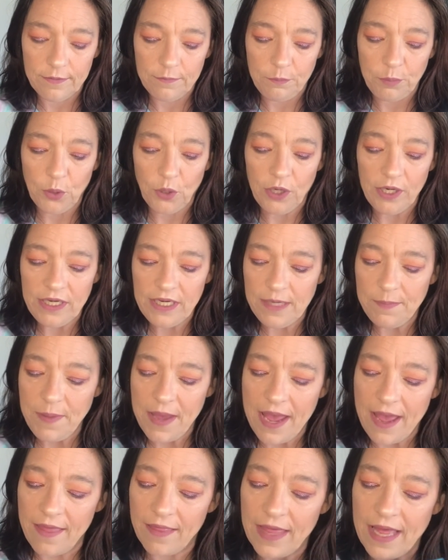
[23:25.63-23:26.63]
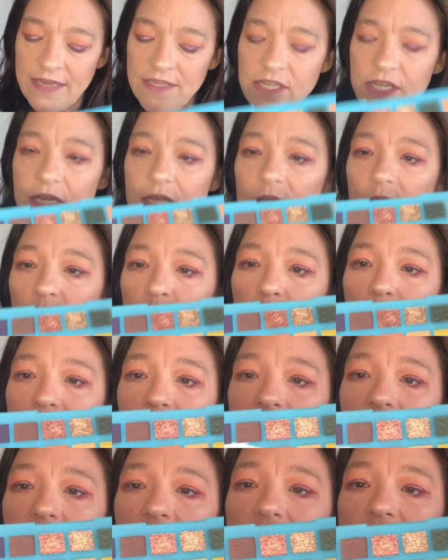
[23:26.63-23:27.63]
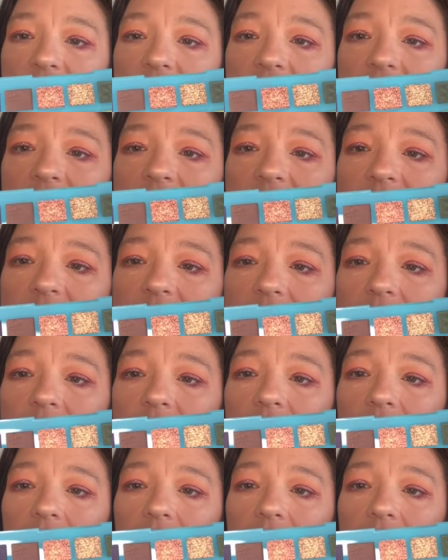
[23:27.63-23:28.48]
burgundy palette, I took a little bit of this